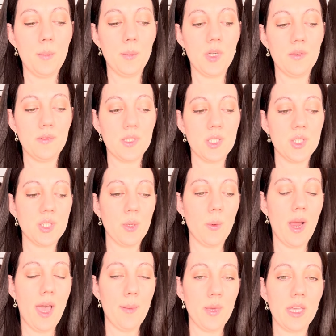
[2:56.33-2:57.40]
but if it's
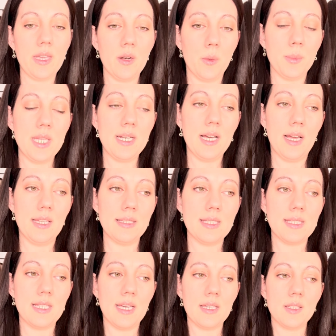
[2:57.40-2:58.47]
ceramic, it'll be
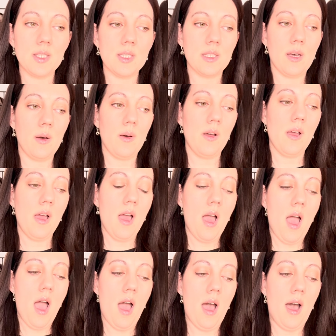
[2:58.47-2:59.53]
non-stick, so
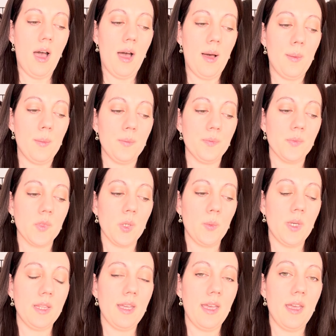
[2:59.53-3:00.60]

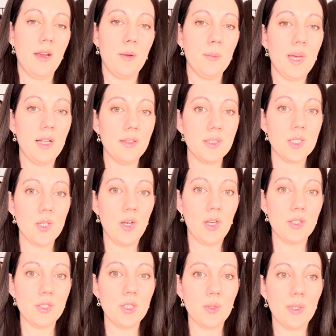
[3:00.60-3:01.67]
when the hair melts
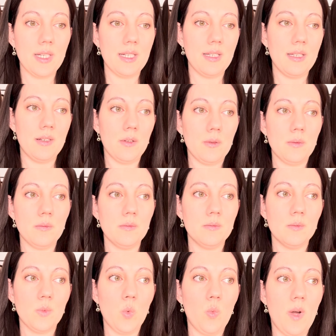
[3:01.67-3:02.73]
onto it, it'll
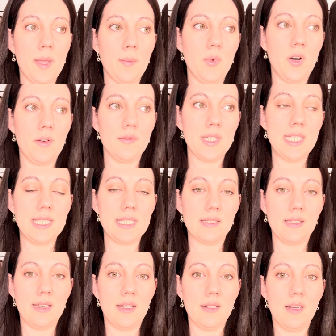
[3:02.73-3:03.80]
wipe off
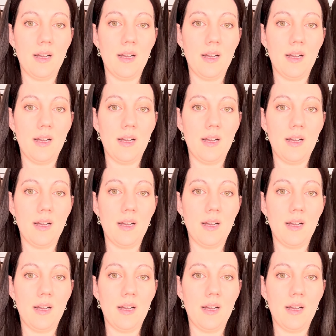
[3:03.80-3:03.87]
easily and